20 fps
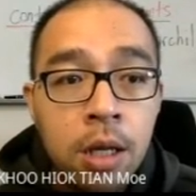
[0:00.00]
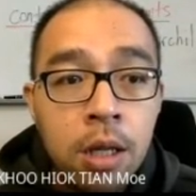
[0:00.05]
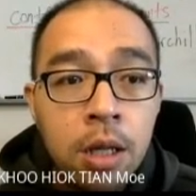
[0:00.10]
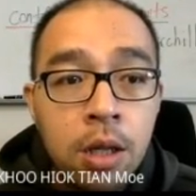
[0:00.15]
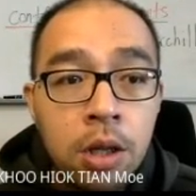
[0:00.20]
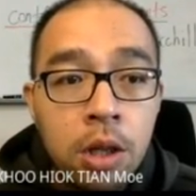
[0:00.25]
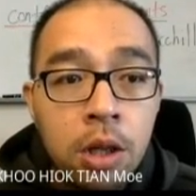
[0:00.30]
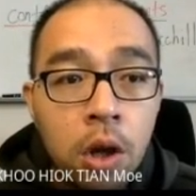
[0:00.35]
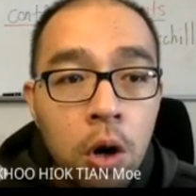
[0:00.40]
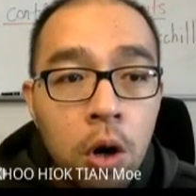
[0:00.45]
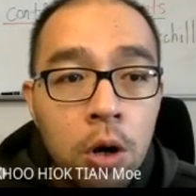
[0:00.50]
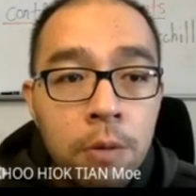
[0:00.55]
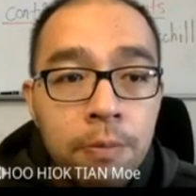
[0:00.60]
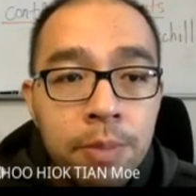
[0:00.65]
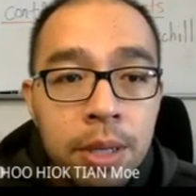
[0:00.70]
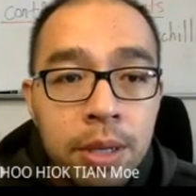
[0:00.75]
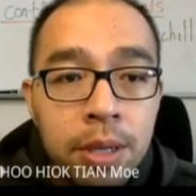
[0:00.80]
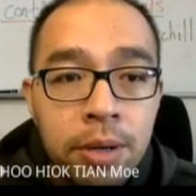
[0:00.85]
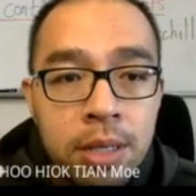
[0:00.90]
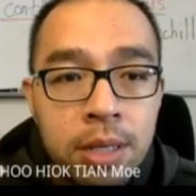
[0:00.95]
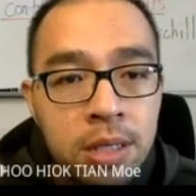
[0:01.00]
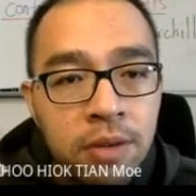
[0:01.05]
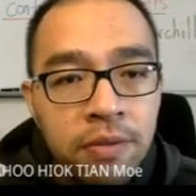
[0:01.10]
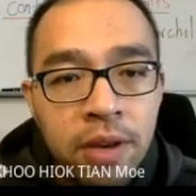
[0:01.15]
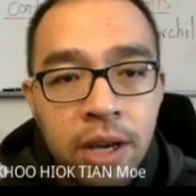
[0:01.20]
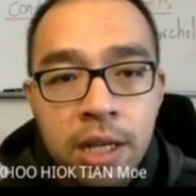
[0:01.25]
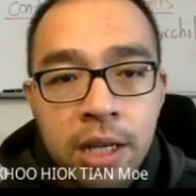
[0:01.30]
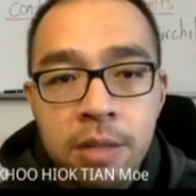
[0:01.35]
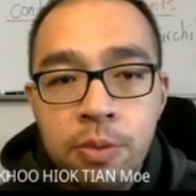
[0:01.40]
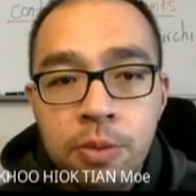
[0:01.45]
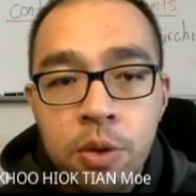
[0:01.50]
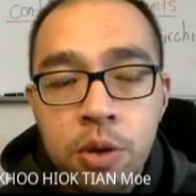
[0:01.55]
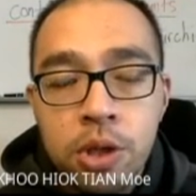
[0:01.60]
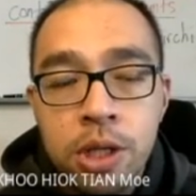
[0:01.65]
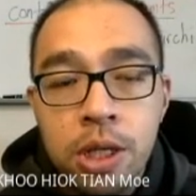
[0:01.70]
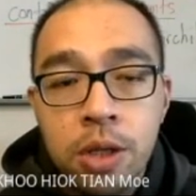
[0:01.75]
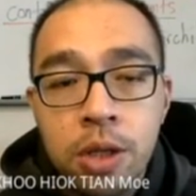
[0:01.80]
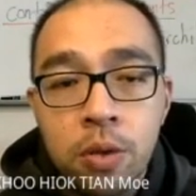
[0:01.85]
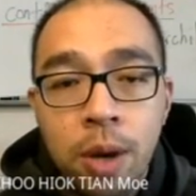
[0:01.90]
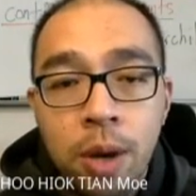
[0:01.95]
Long periods of
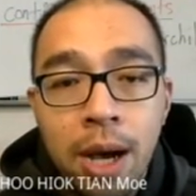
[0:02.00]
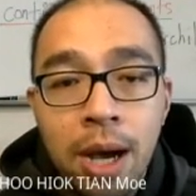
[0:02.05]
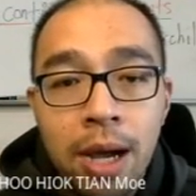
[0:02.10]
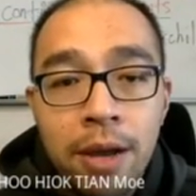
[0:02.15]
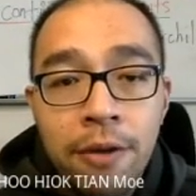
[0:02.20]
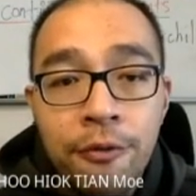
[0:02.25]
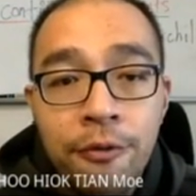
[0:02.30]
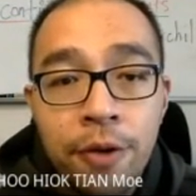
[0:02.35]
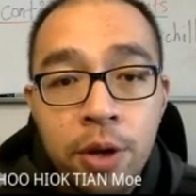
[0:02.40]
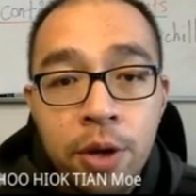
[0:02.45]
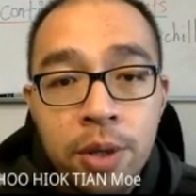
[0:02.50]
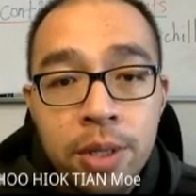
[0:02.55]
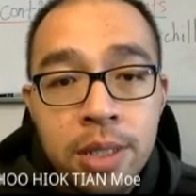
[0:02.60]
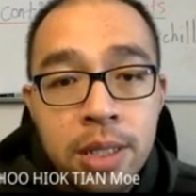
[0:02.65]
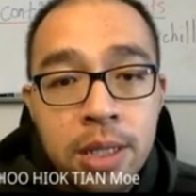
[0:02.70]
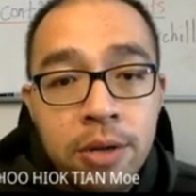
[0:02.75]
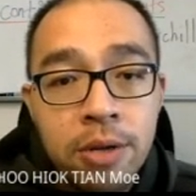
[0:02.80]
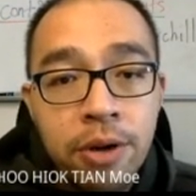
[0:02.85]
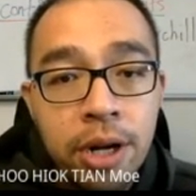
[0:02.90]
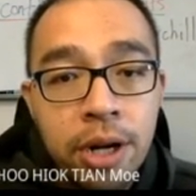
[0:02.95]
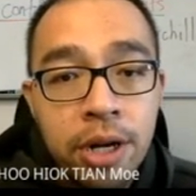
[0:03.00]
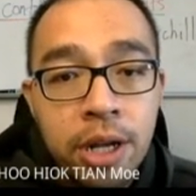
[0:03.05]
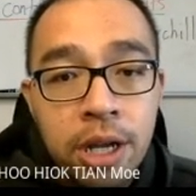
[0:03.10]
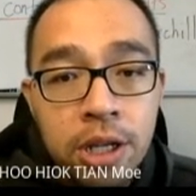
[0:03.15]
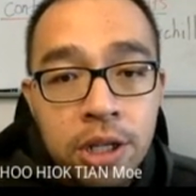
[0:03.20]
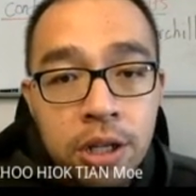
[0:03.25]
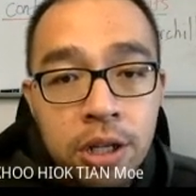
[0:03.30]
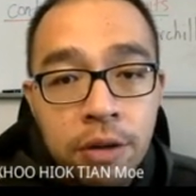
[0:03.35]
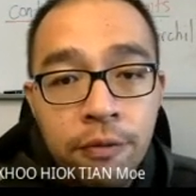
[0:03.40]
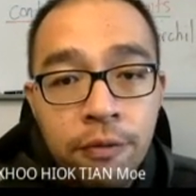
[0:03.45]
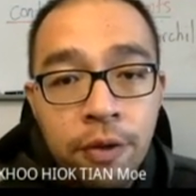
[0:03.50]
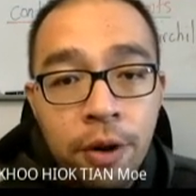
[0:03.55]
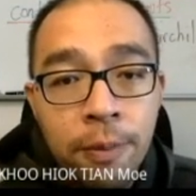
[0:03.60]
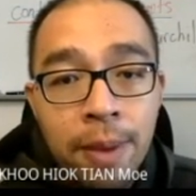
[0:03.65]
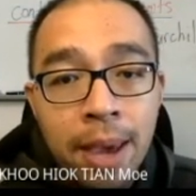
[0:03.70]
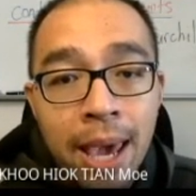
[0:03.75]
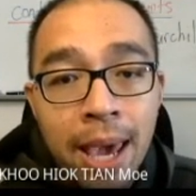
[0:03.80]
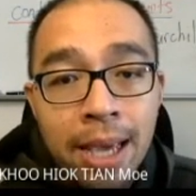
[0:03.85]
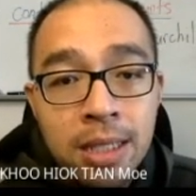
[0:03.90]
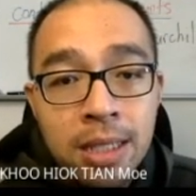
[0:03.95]
exposure to high-frequency radiation from
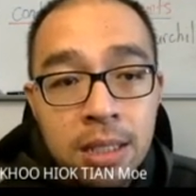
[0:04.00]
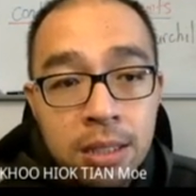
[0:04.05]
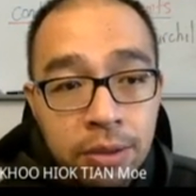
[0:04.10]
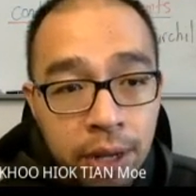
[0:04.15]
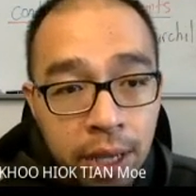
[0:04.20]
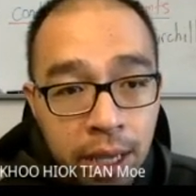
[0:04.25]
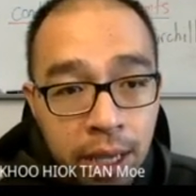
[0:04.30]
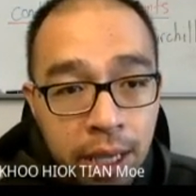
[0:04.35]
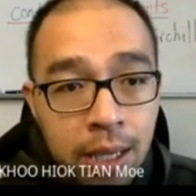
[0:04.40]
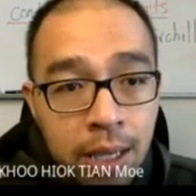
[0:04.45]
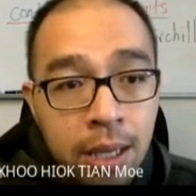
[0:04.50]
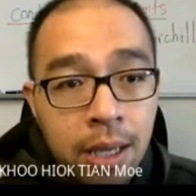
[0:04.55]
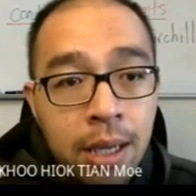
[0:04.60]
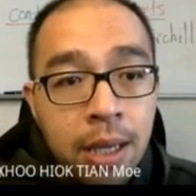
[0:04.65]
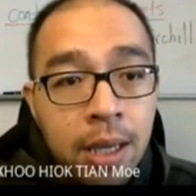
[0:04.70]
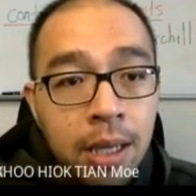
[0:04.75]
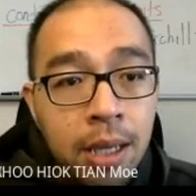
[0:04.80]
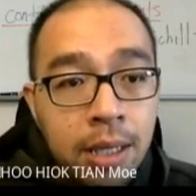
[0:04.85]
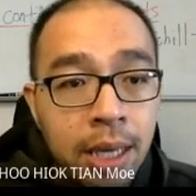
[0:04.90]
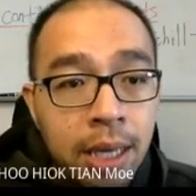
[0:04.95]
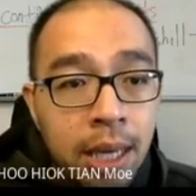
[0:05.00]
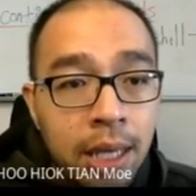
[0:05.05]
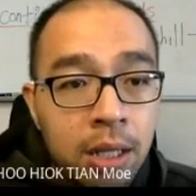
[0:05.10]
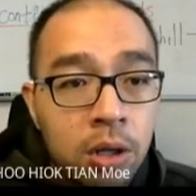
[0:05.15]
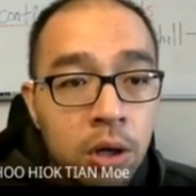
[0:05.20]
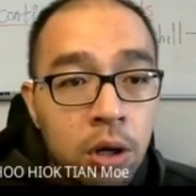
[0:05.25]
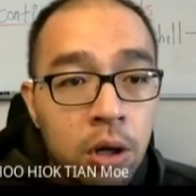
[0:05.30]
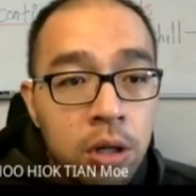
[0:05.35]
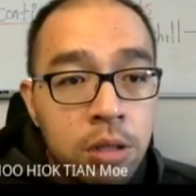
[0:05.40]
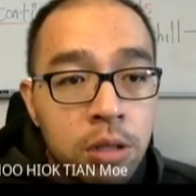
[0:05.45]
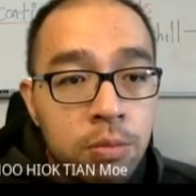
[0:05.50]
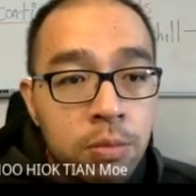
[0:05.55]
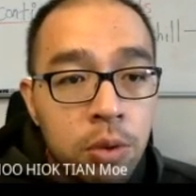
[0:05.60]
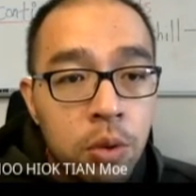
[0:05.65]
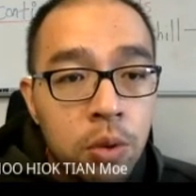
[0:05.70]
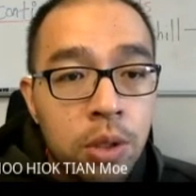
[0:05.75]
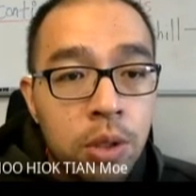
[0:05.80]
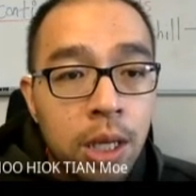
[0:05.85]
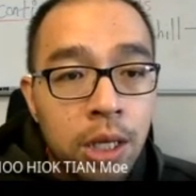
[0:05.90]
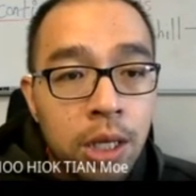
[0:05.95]
X-ray can cause
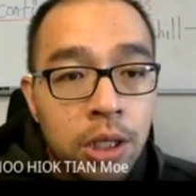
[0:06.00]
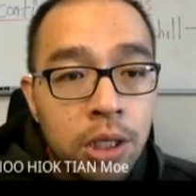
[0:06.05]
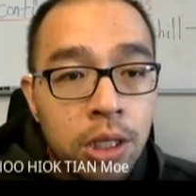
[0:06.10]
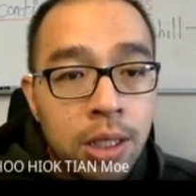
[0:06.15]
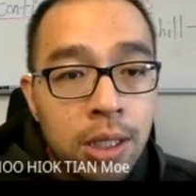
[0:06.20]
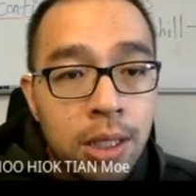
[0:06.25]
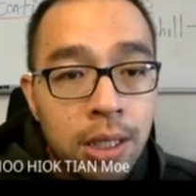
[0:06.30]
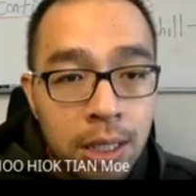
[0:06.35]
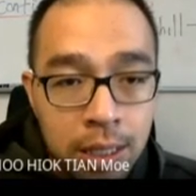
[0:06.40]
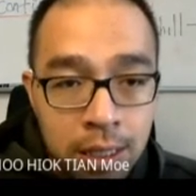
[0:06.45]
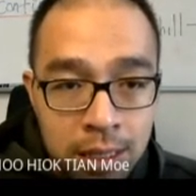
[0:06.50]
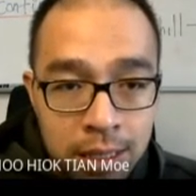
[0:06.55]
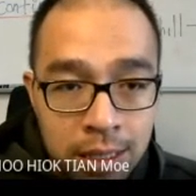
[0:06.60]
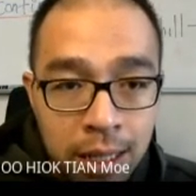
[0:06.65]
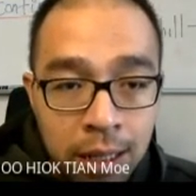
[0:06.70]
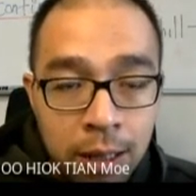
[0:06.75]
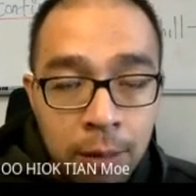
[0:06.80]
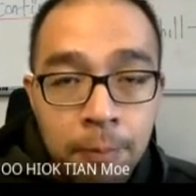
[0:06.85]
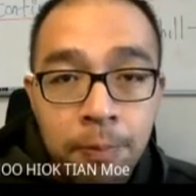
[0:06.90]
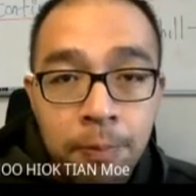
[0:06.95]
mutation in cell.